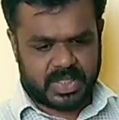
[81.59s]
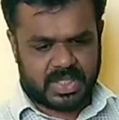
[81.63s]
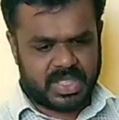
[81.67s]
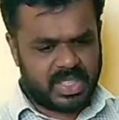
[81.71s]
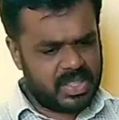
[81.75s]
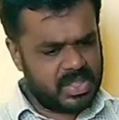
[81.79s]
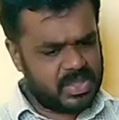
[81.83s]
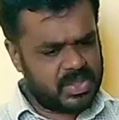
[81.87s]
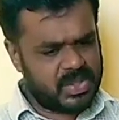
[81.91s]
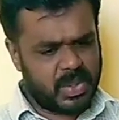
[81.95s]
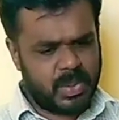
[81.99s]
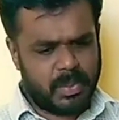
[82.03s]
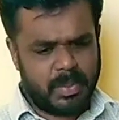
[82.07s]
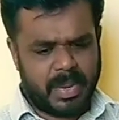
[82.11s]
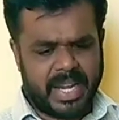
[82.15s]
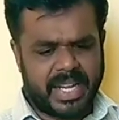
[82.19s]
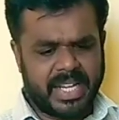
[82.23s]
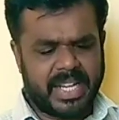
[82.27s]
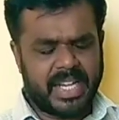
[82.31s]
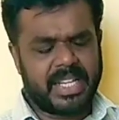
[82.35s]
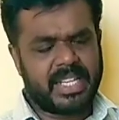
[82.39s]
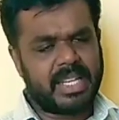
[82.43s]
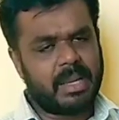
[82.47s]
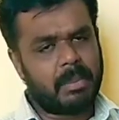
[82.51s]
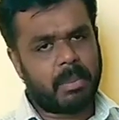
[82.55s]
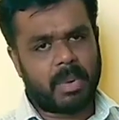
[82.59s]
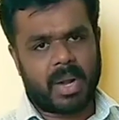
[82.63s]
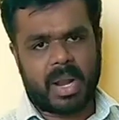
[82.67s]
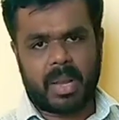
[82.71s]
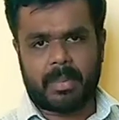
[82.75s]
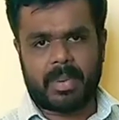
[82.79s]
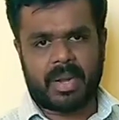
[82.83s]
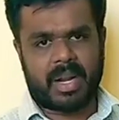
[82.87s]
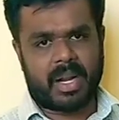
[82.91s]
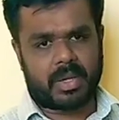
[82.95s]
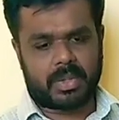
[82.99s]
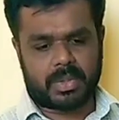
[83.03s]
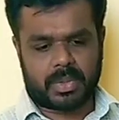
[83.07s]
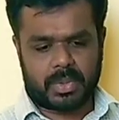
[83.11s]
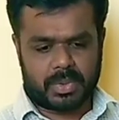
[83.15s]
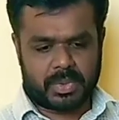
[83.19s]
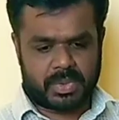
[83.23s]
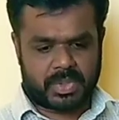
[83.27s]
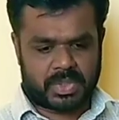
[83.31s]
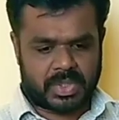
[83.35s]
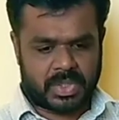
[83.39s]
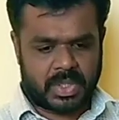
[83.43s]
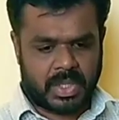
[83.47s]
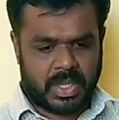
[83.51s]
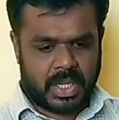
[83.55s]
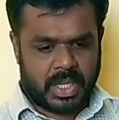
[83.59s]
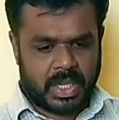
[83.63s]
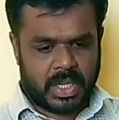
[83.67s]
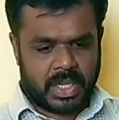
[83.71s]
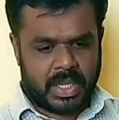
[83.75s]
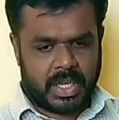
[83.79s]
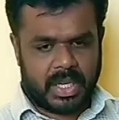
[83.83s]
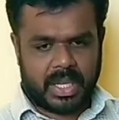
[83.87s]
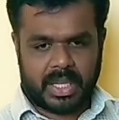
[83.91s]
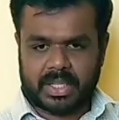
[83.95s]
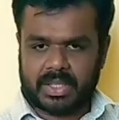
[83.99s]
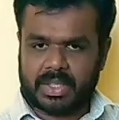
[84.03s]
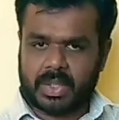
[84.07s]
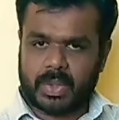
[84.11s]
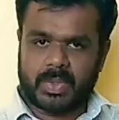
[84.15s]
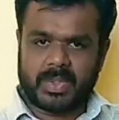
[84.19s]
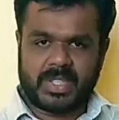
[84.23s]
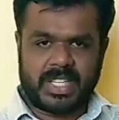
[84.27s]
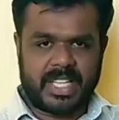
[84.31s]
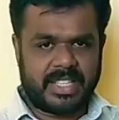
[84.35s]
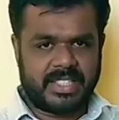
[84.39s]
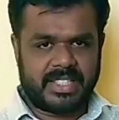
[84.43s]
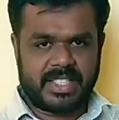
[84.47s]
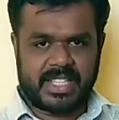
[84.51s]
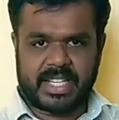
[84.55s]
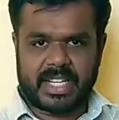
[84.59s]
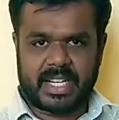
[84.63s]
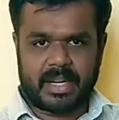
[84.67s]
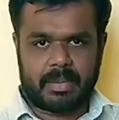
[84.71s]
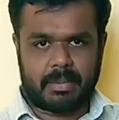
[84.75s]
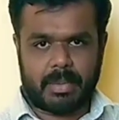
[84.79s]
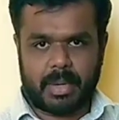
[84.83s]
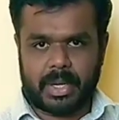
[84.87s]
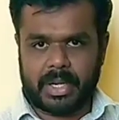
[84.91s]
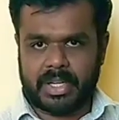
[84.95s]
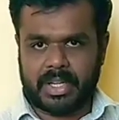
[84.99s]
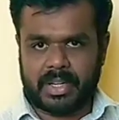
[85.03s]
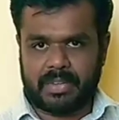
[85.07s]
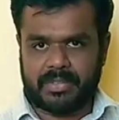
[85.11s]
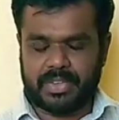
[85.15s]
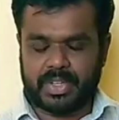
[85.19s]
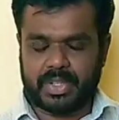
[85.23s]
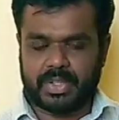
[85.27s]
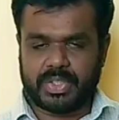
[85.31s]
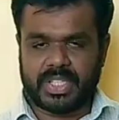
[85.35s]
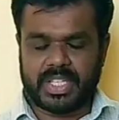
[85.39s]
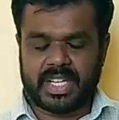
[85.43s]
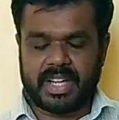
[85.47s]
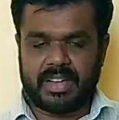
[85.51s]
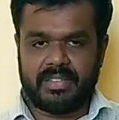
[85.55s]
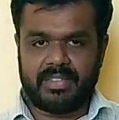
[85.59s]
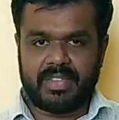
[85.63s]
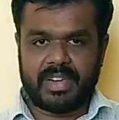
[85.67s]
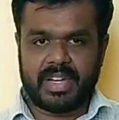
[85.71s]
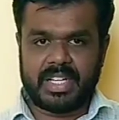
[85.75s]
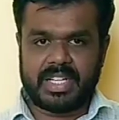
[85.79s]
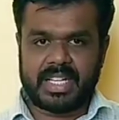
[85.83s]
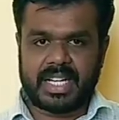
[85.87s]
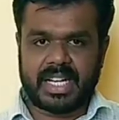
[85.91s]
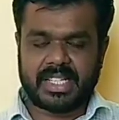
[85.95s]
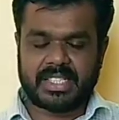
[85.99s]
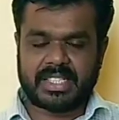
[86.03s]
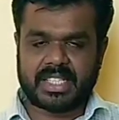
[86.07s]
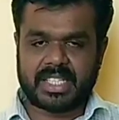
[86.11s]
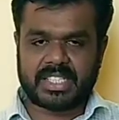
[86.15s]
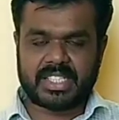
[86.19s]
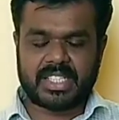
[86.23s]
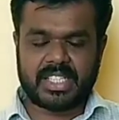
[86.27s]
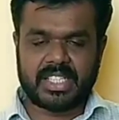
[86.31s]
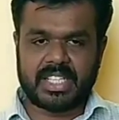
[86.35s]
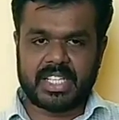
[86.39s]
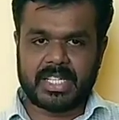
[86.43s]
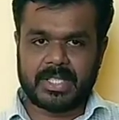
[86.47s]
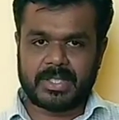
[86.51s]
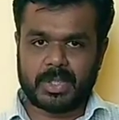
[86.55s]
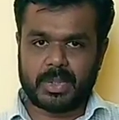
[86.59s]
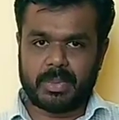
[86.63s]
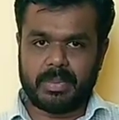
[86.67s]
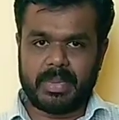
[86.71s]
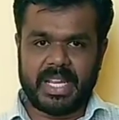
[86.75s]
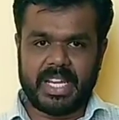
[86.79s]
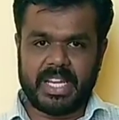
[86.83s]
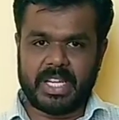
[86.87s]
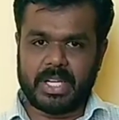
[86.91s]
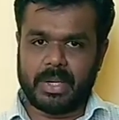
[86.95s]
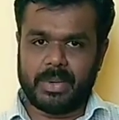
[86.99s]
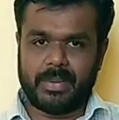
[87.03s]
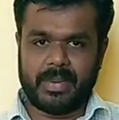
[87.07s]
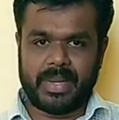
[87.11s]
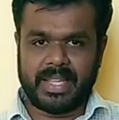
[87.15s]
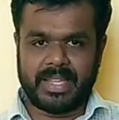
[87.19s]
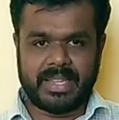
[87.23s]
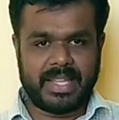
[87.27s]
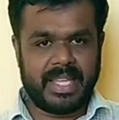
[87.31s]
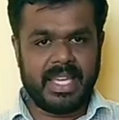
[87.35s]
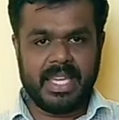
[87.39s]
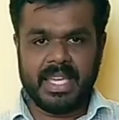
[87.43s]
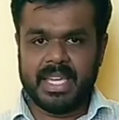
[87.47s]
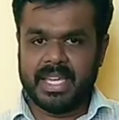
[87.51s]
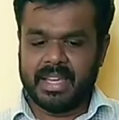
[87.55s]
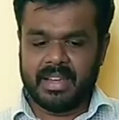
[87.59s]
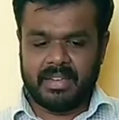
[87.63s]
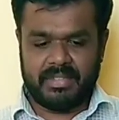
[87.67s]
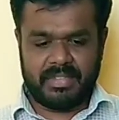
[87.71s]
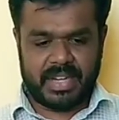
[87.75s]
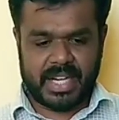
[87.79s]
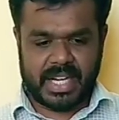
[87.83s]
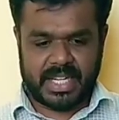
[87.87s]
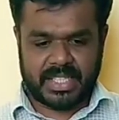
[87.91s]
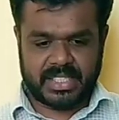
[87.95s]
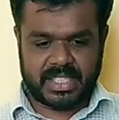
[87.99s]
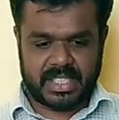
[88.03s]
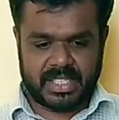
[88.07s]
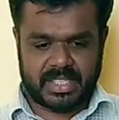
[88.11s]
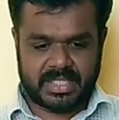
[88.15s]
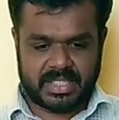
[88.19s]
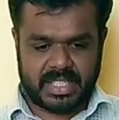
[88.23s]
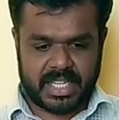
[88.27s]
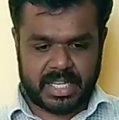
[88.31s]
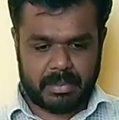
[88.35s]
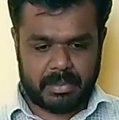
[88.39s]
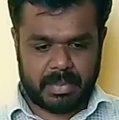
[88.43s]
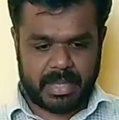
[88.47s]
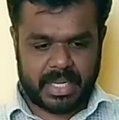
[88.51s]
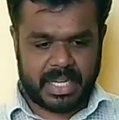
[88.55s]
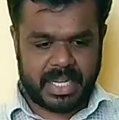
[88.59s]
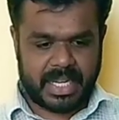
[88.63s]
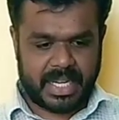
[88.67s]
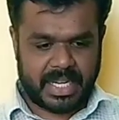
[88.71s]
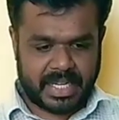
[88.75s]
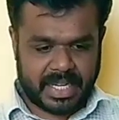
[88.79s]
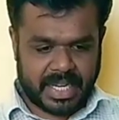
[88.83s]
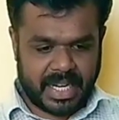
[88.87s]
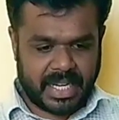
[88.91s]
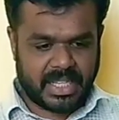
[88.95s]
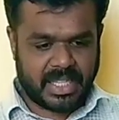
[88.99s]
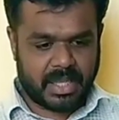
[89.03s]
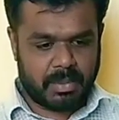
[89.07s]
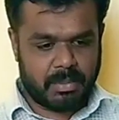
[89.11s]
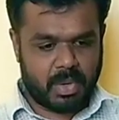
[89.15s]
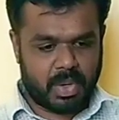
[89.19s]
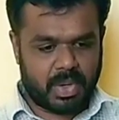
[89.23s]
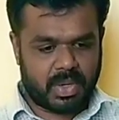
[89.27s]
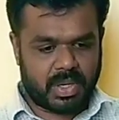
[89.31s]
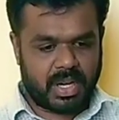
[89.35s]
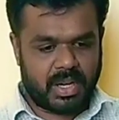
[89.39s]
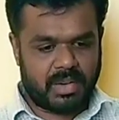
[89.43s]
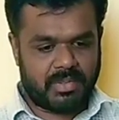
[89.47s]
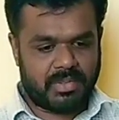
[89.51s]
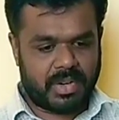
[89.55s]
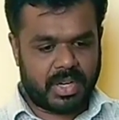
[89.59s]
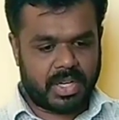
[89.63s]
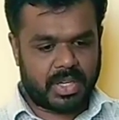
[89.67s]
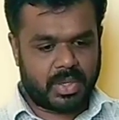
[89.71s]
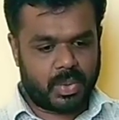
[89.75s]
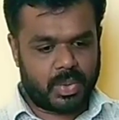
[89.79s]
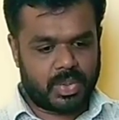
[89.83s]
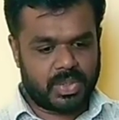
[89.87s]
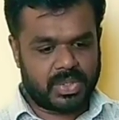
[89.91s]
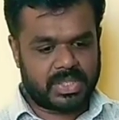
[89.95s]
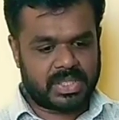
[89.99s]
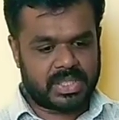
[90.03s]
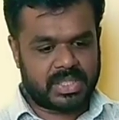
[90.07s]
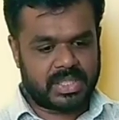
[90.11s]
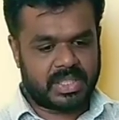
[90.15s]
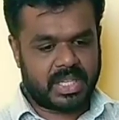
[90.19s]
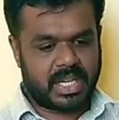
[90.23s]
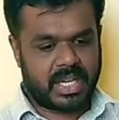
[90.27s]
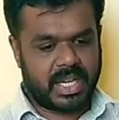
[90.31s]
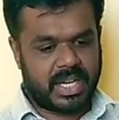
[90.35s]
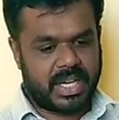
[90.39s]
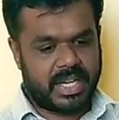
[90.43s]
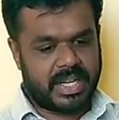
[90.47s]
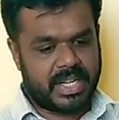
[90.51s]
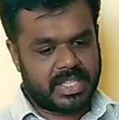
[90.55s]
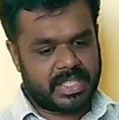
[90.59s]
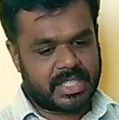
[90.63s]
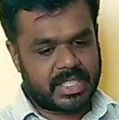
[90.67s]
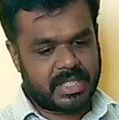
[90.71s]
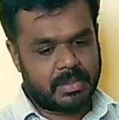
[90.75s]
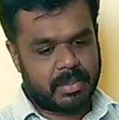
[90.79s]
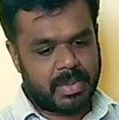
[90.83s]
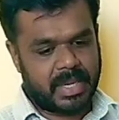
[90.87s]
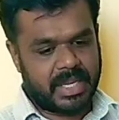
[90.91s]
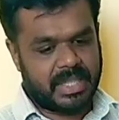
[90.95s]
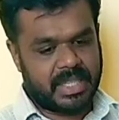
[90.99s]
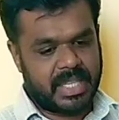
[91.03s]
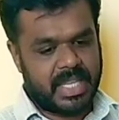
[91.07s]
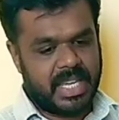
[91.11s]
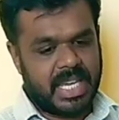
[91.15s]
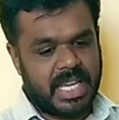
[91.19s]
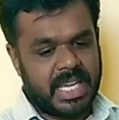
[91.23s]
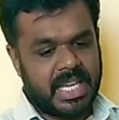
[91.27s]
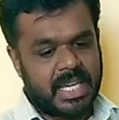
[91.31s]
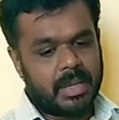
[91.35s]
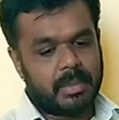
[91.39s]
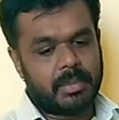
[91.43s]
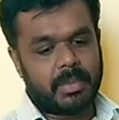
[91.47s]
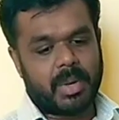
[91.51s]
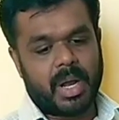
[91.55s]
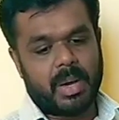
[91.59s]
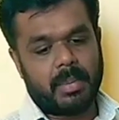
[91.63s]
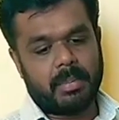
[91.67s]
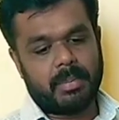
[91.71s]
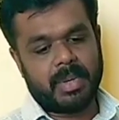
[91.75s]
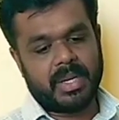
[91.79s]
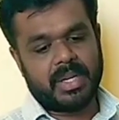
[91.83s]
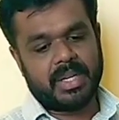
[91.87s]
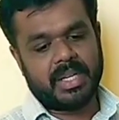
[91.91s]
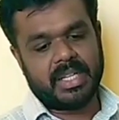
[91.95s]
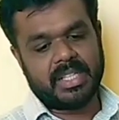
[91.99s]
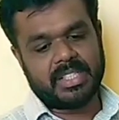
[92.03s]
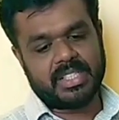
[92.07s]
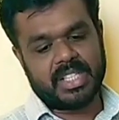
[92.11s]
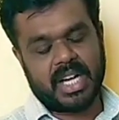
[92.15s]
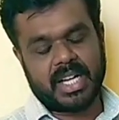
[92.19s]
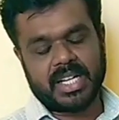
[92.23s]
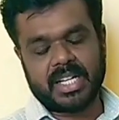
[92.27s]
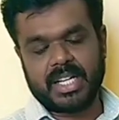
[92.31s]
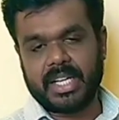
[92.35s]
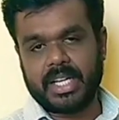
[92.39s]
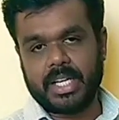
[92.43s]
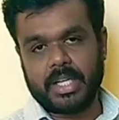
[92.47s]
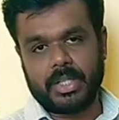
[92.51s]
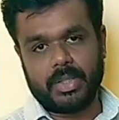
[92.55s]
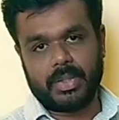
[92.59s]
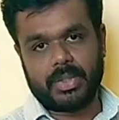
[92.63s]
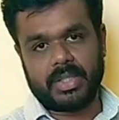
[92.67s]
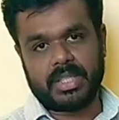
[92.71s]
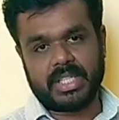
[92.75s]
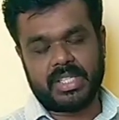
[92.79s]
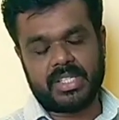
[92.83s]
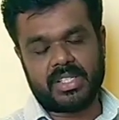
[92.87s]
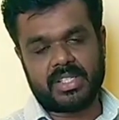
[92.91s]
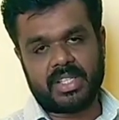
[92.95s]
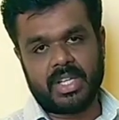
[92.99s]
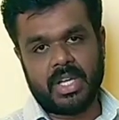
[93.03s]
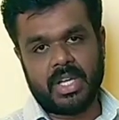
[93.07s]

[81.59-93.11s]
So maintaining a proper accounts. Through the journal point of each and every transaction, they should be including the financial statement and get the book of accounts audited by the proper chartered accountants.